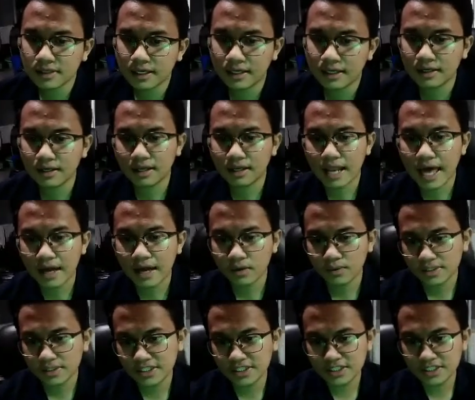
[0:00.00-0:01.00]
in
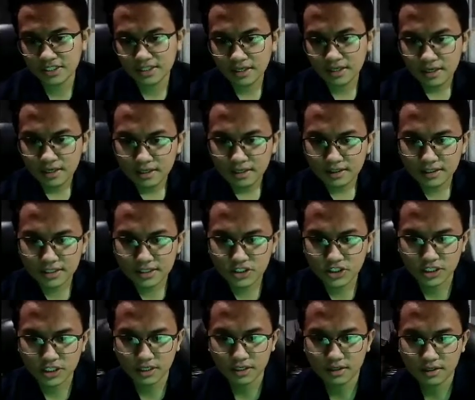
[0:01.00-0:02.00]
language
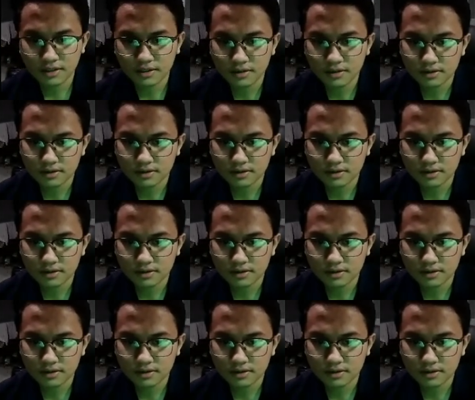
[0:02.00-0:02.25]
teaching.